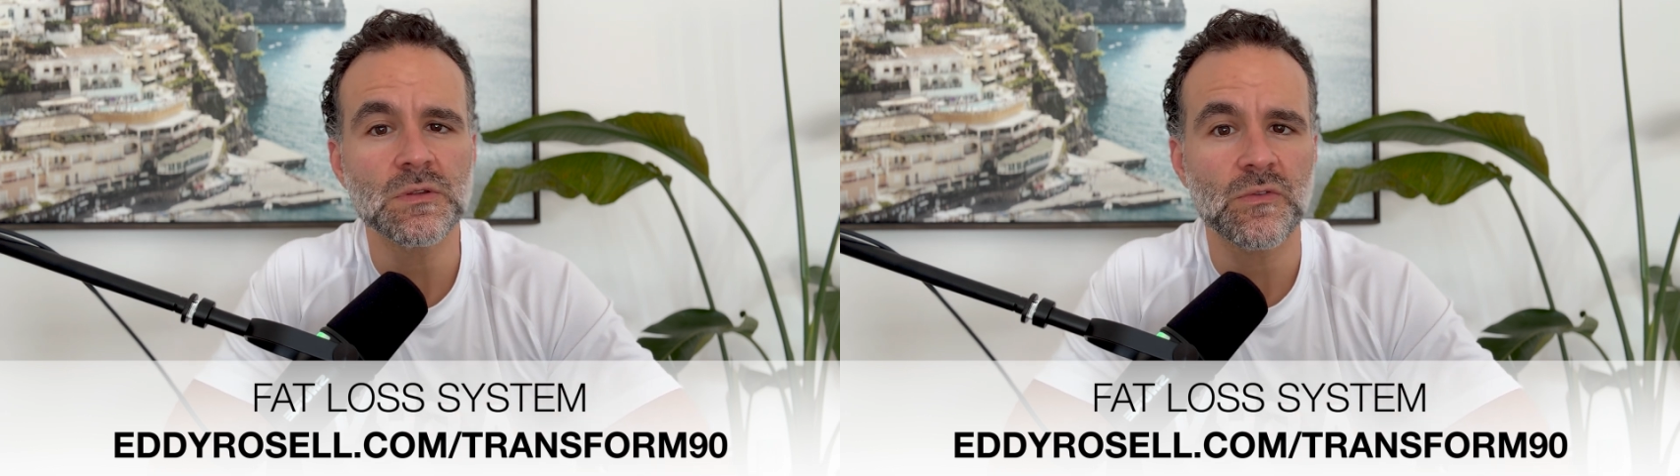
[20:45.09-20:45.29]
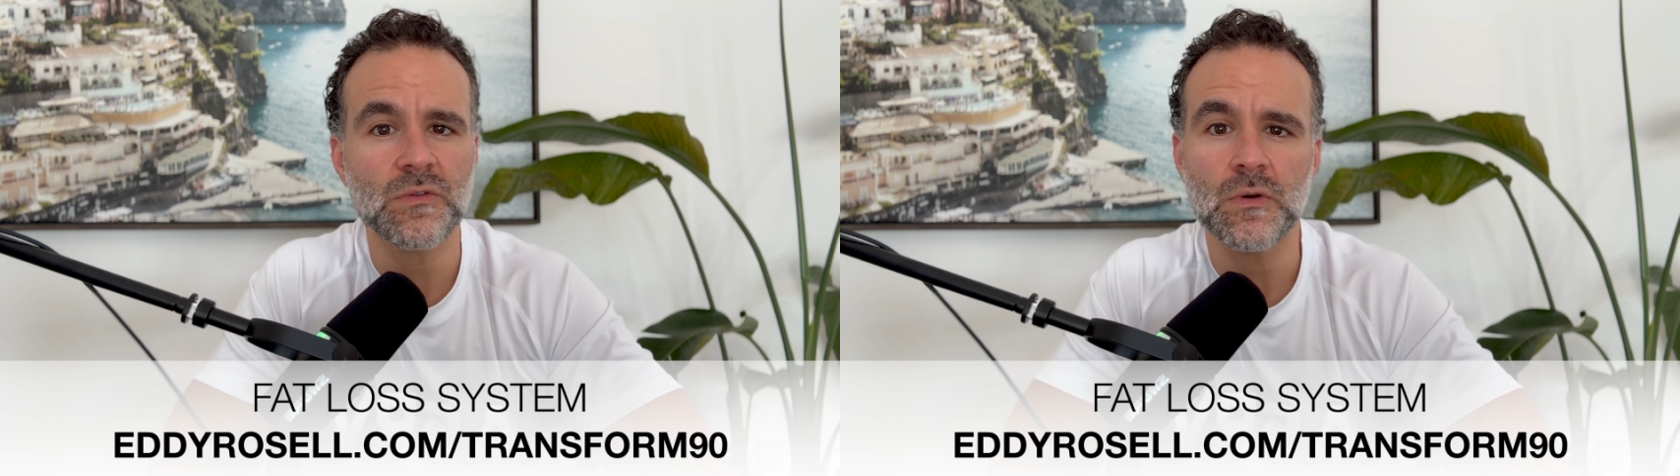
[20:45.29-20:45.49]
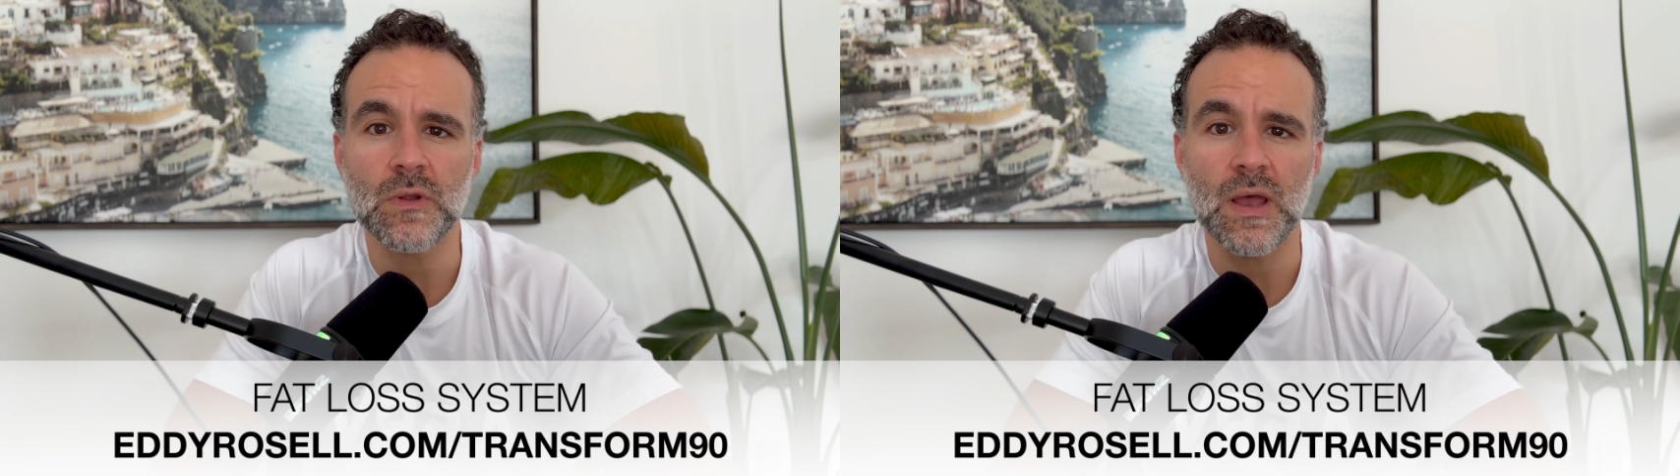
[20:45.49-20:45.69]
You just go to